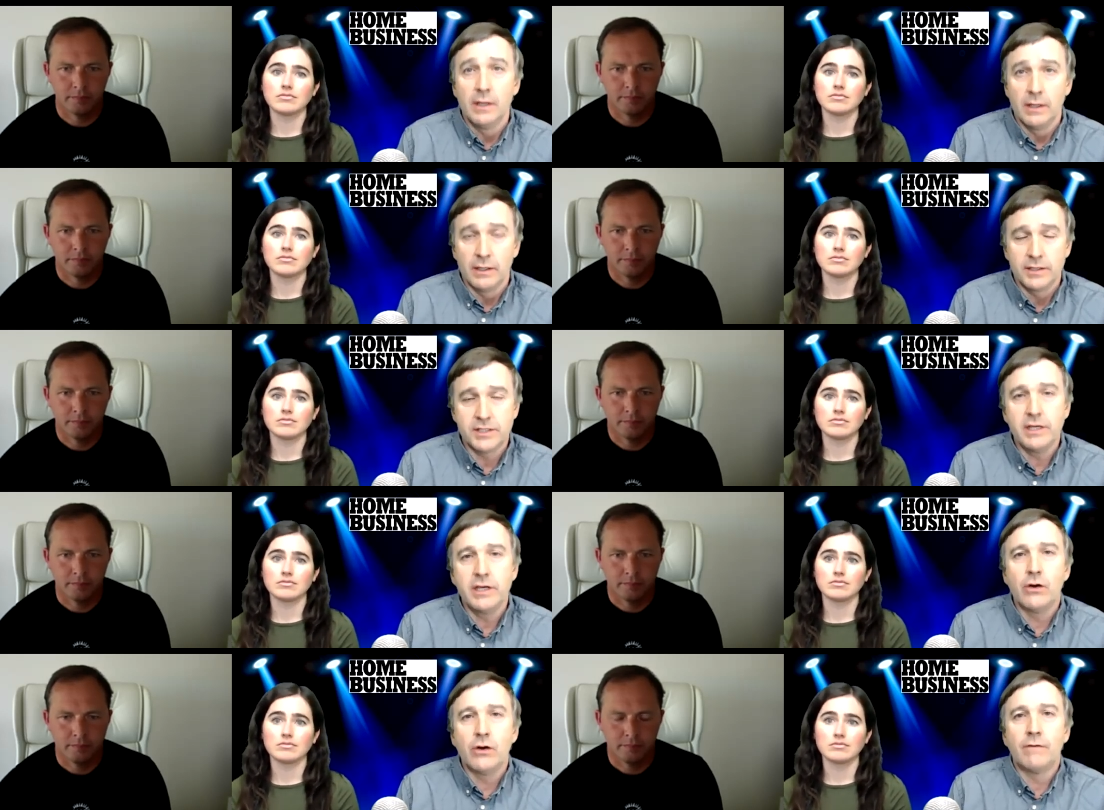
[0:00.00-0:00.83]

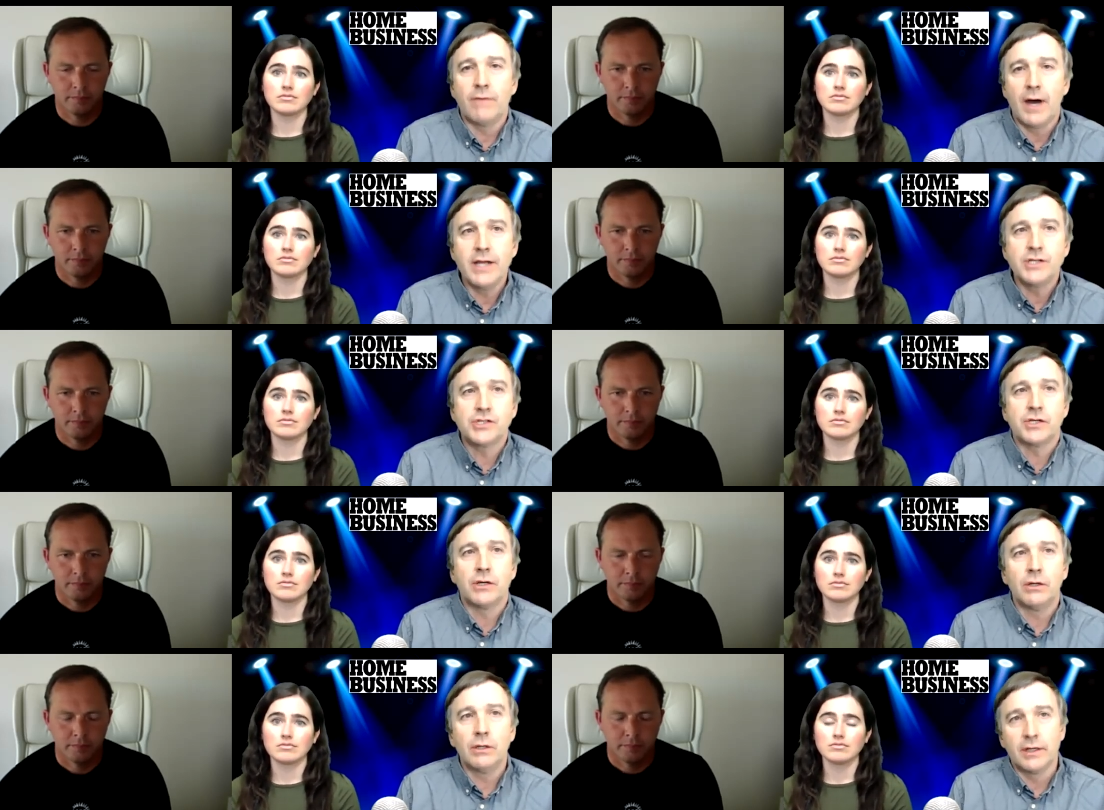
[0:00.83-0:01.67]
Speaker 1: CEO of
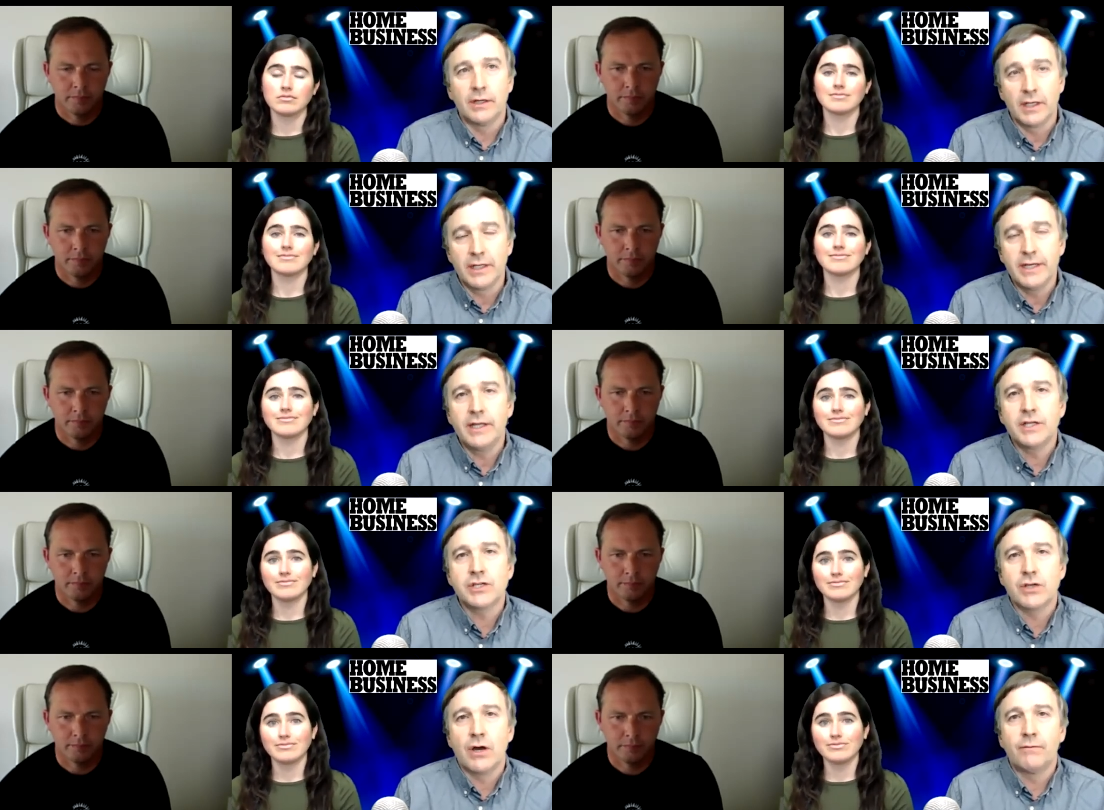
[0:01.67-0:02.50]
iGel, a leading
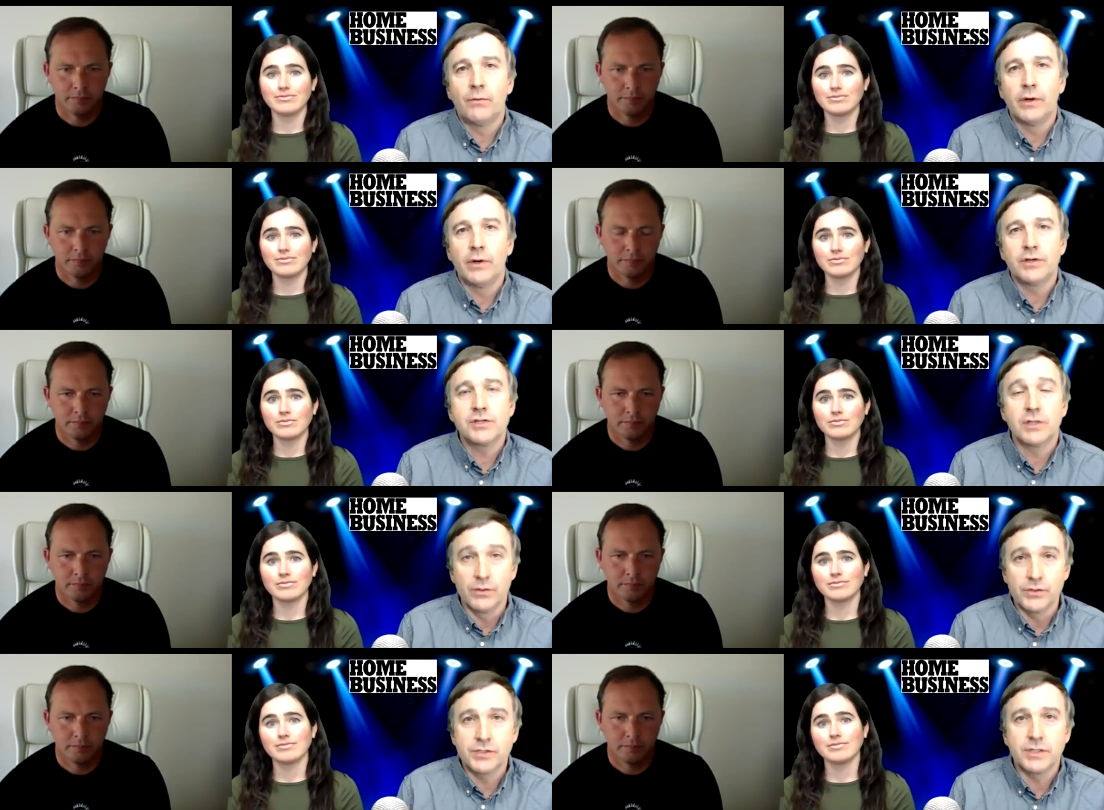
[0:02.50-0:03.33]
software
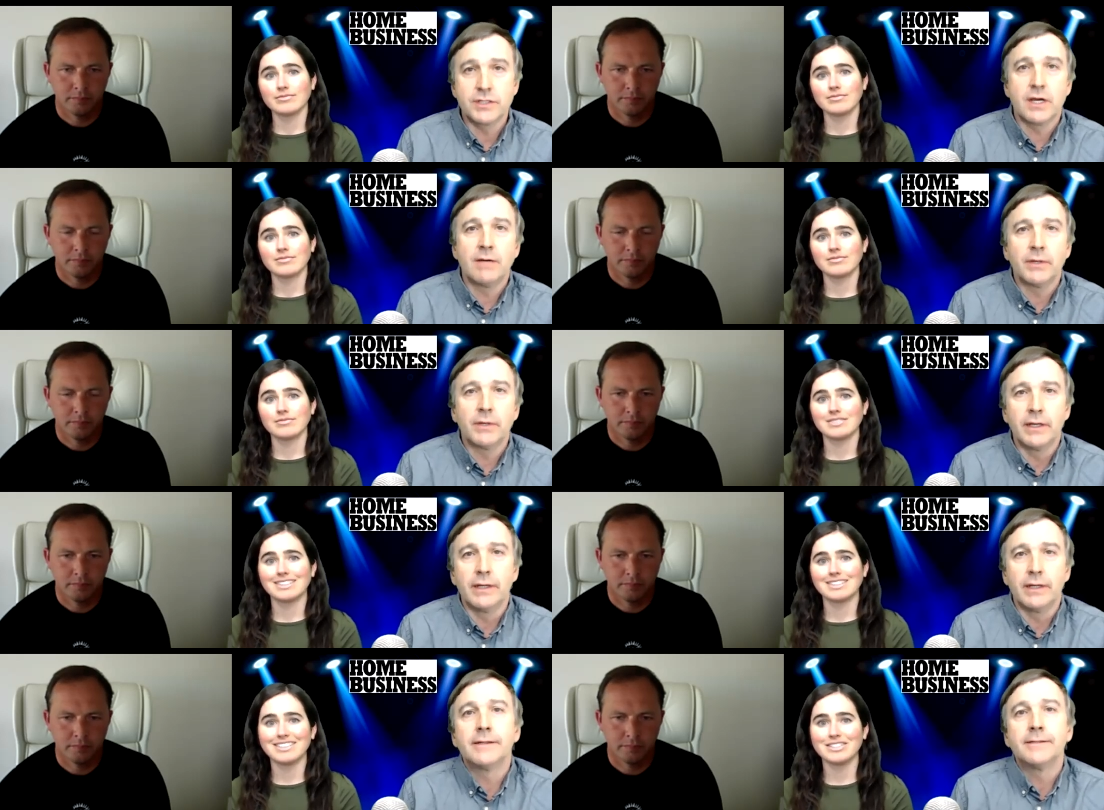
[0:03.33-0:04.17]
solutions
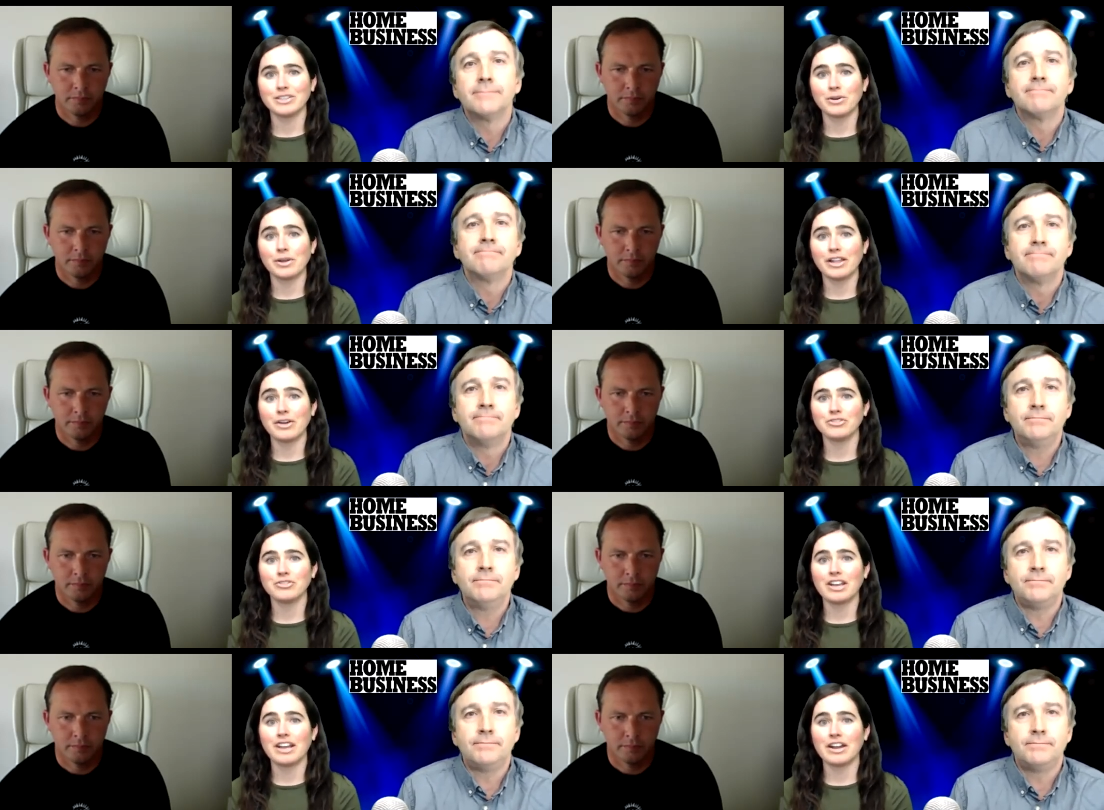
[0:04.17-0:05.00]
company.
Speaker 2: So, hello,
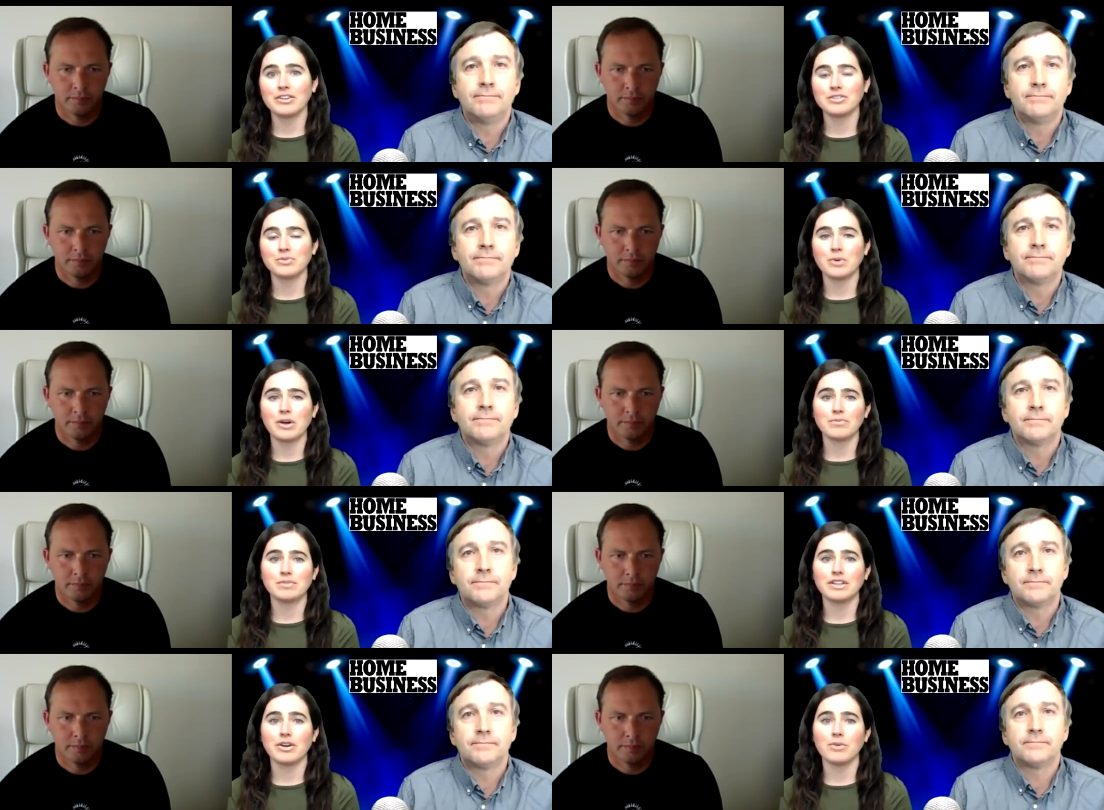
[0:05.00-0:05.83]
Jed Ayres.
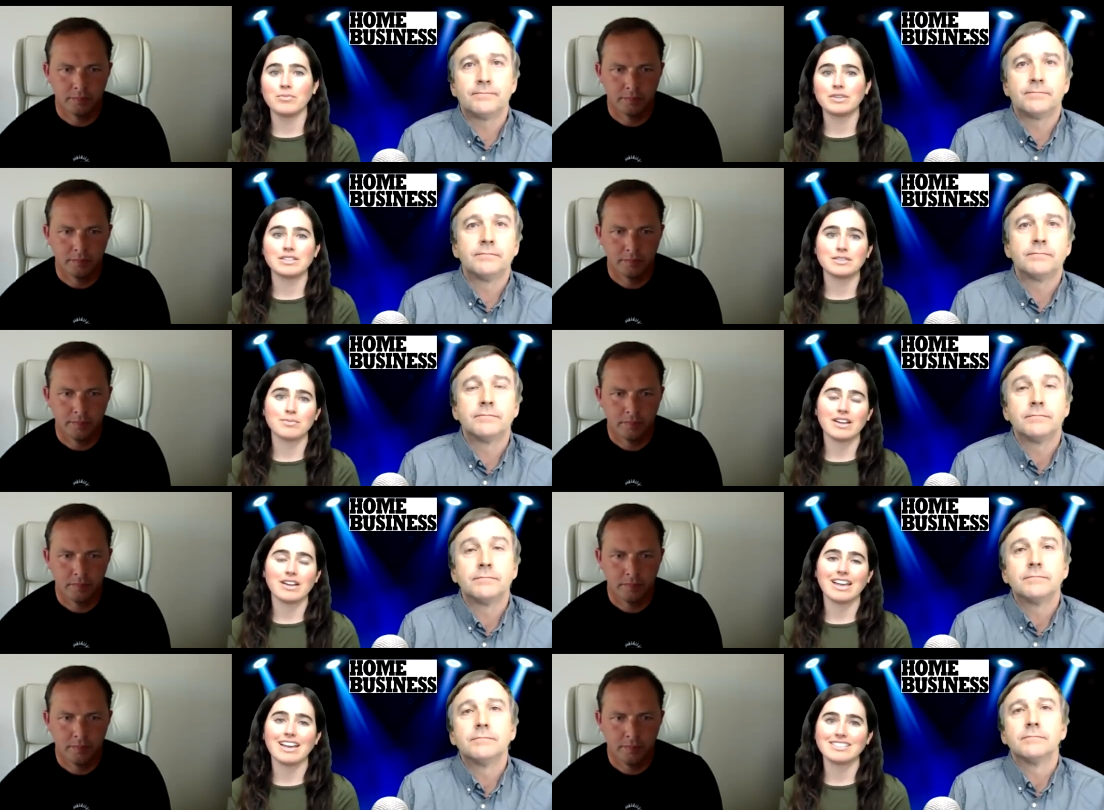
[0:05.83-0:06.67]
Welcome to the Home Business
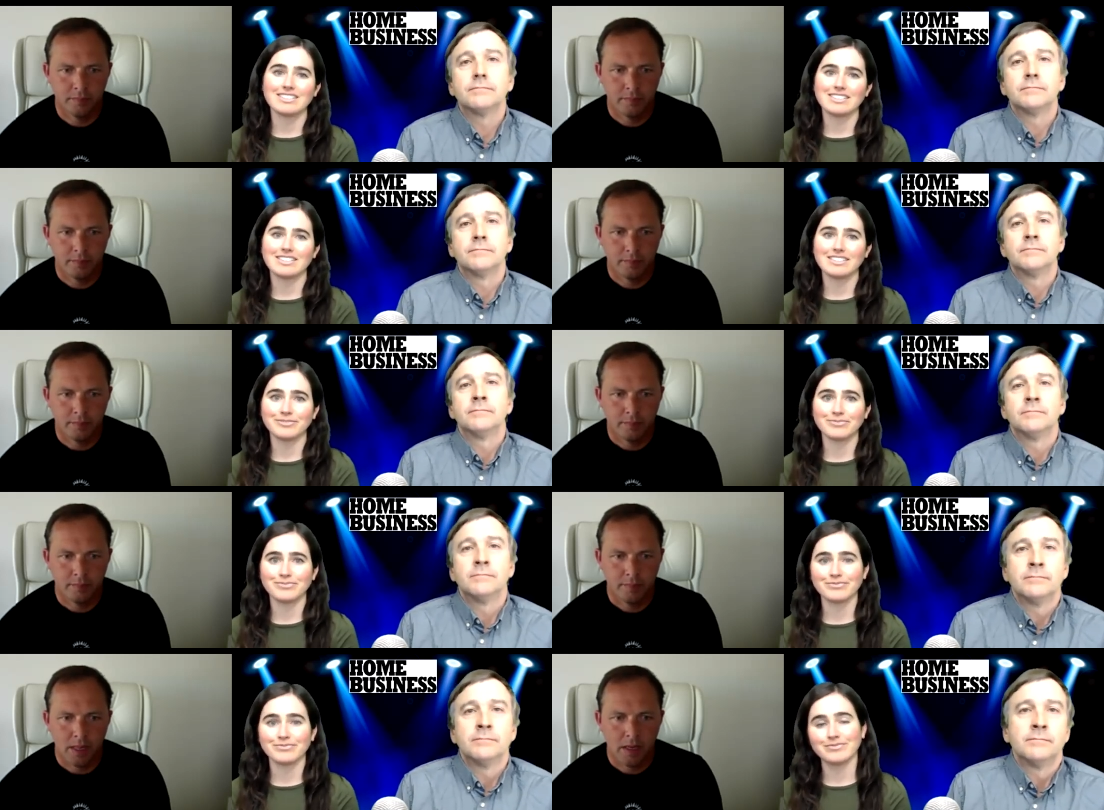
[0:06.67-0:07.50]
Podcast.
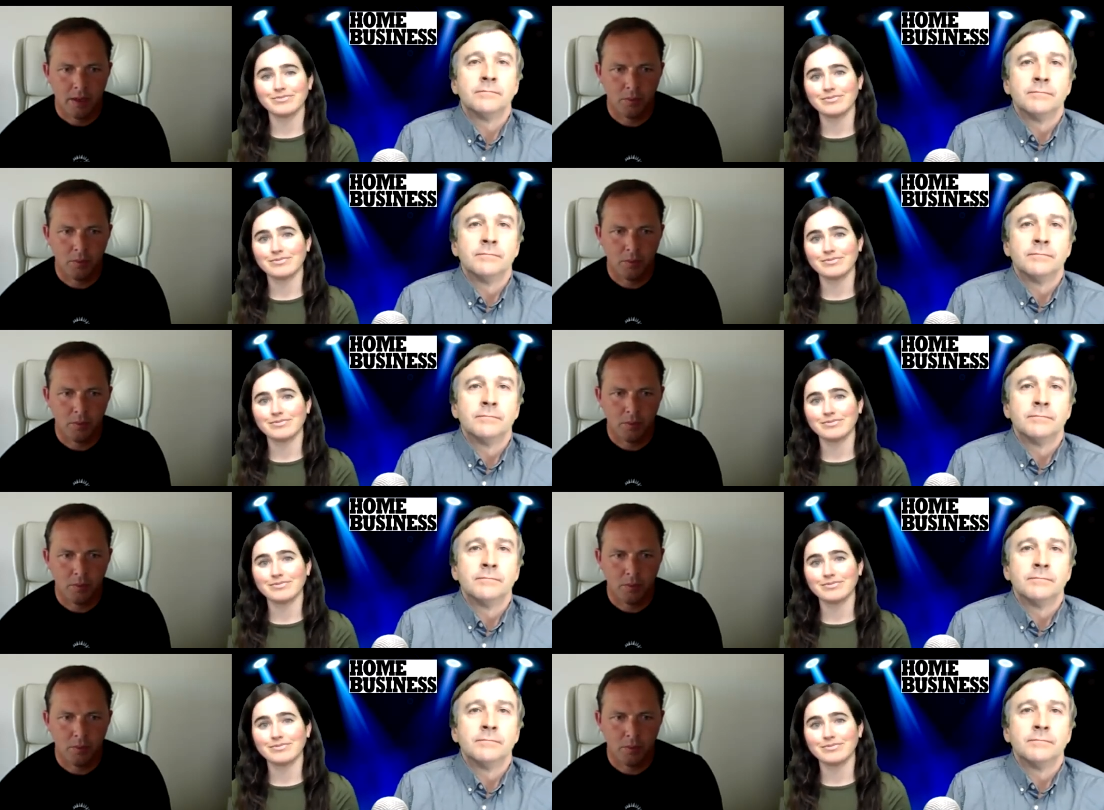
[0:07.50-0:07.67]
Speaker 1: Well,